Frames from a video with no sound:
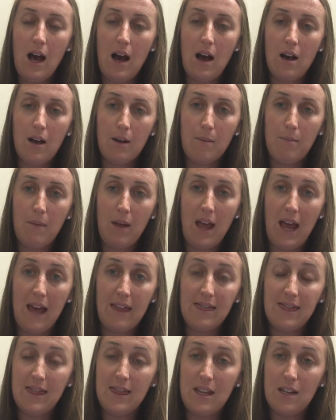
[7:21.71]

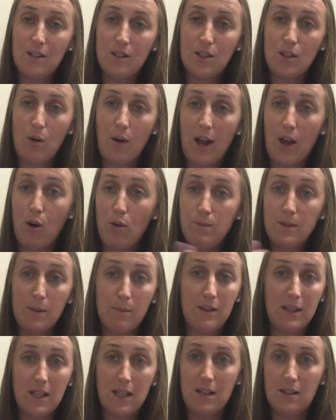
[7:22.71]
And so I hope some
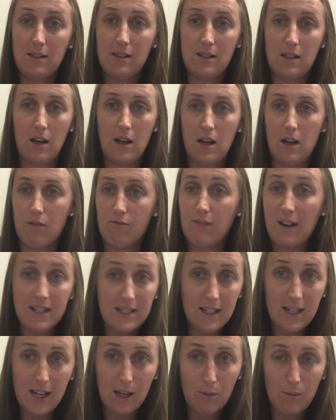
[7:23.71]
of these
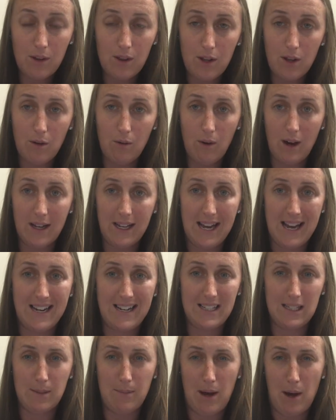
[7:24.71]
resonate with you. Again,
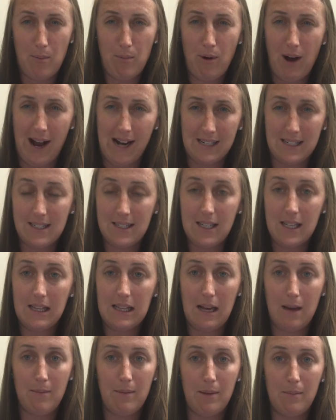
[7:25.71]
it's about practicing
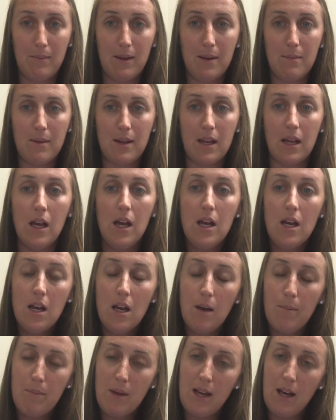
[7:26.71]
them and maybe
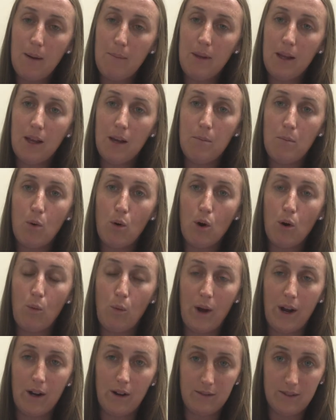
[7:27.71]
becoming more
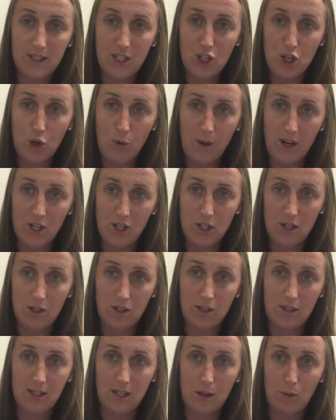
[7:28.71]
aware of
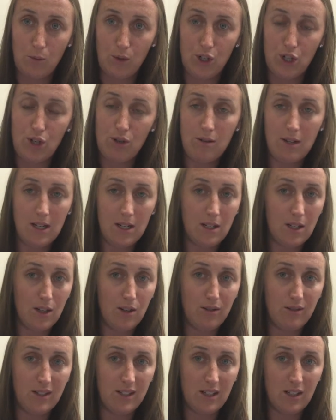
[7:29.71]
situations in which you need to
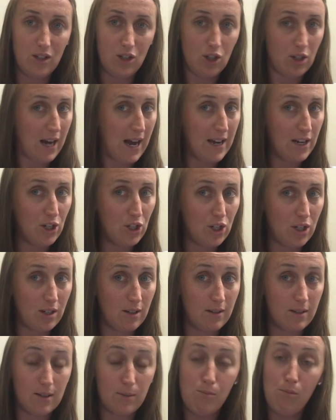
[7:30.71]
use these
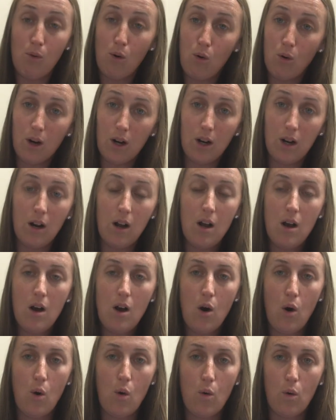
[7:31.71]
strategies more,
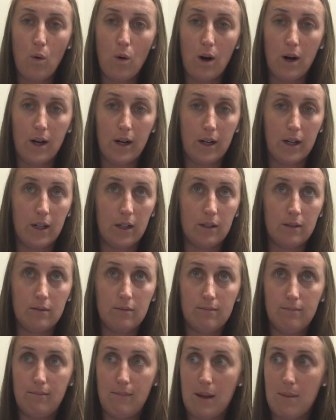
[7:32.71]
or
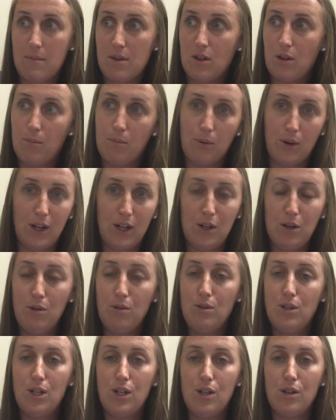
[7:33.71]
maybe they're brand
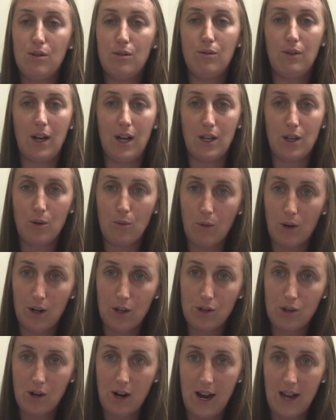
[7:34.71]
new to you and you want
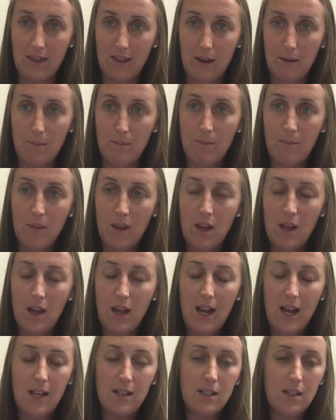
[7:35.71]
to try them.
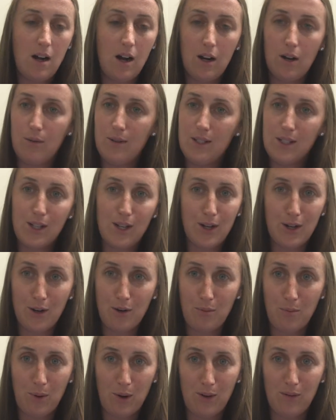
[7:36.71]
It's not always going to
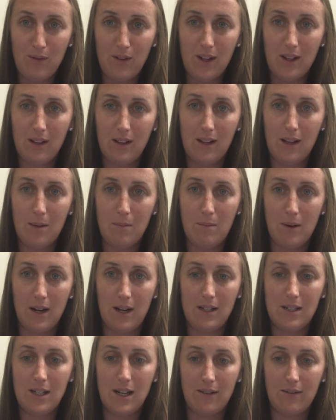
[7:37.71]
go perfectly, but
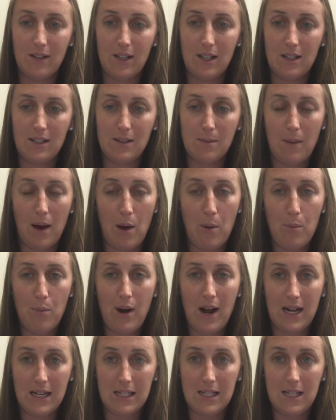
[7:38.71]
it definitely is about
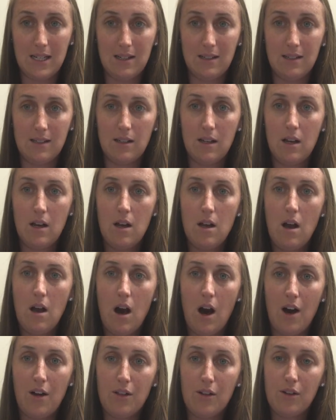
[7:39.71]
practice.
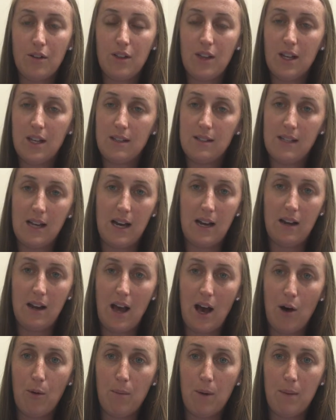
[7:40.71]
Other things that
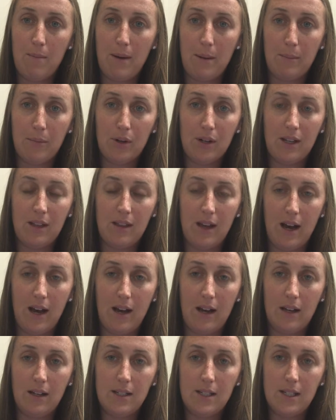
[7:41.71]
help our memory
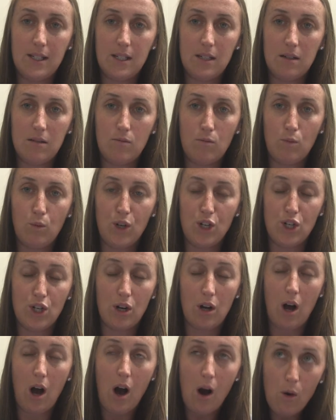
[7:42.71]
that we
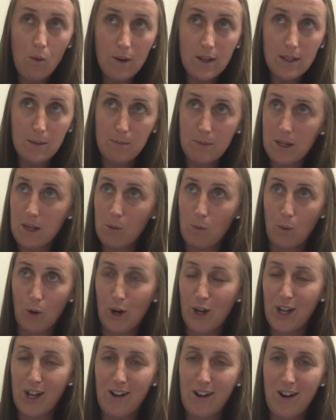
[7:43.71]
should always be
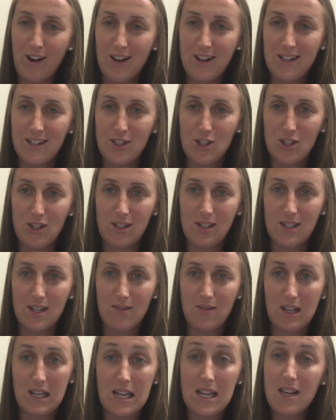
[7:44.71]
working on is just
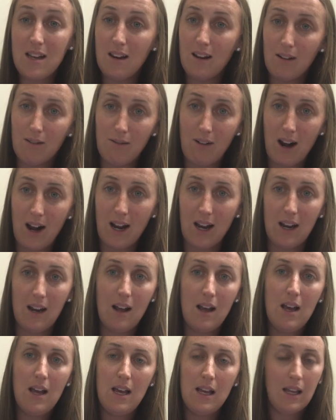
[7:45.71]
even eating right,
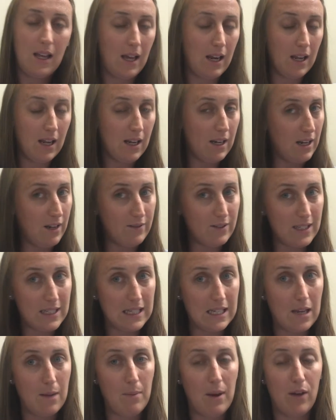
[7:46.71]
getting enough
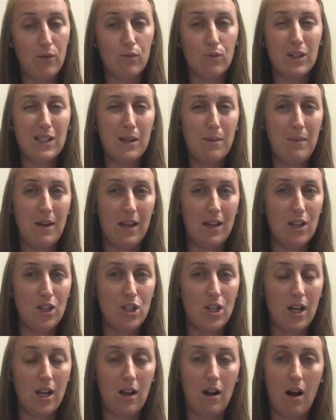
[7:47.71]
sleep, and really
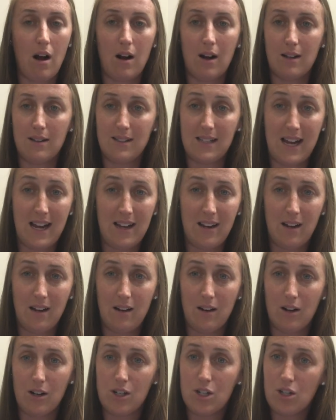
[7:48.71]
managing our anxiety
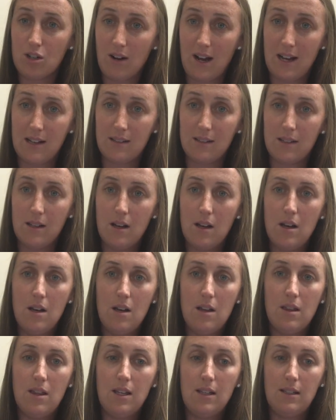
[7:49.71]
and our stress.
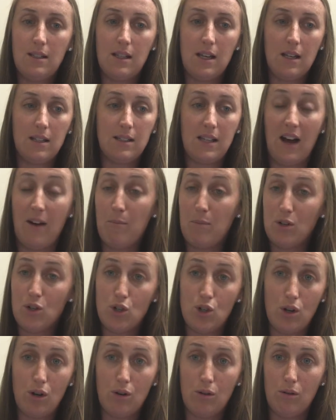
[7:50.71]
These things have been
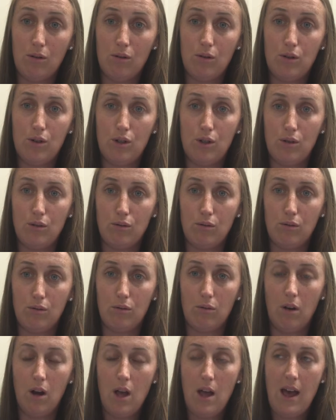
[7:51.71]
shown
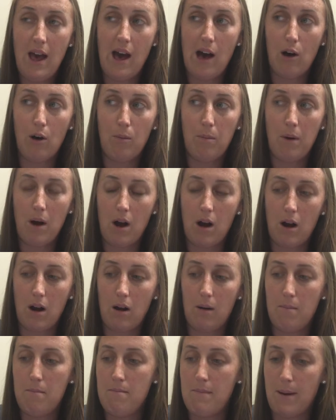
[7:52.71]
to help
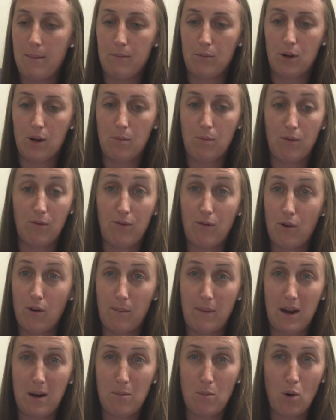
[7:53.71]
our memory
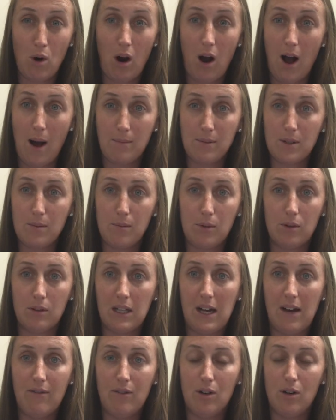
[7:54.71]
perform at a more optimal
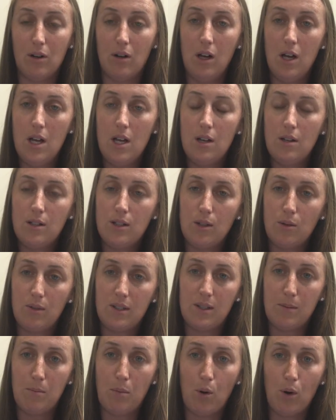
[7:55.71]
level, so
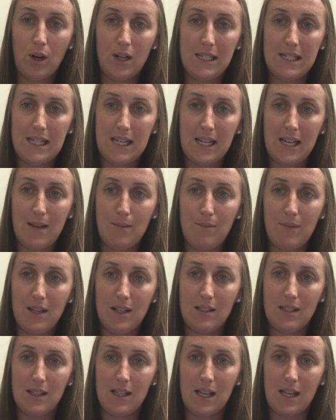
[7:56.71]
it's important to keep
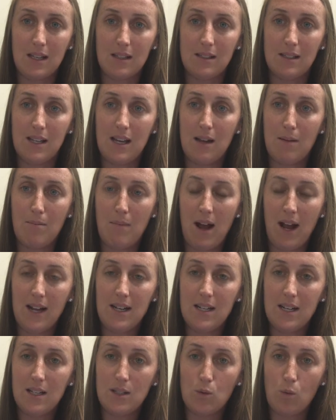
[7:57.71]
these things in
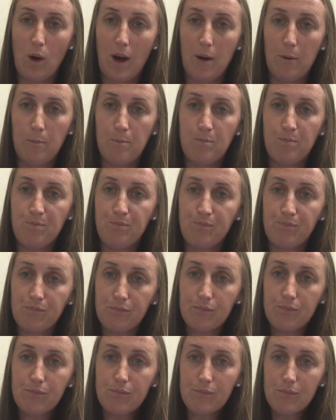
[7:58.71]
mind as well.
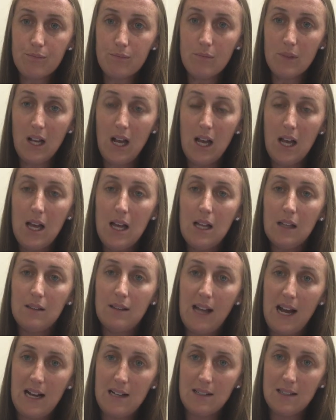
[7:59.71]

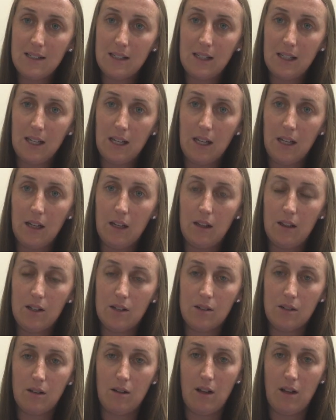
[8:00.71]
Lastly, there's a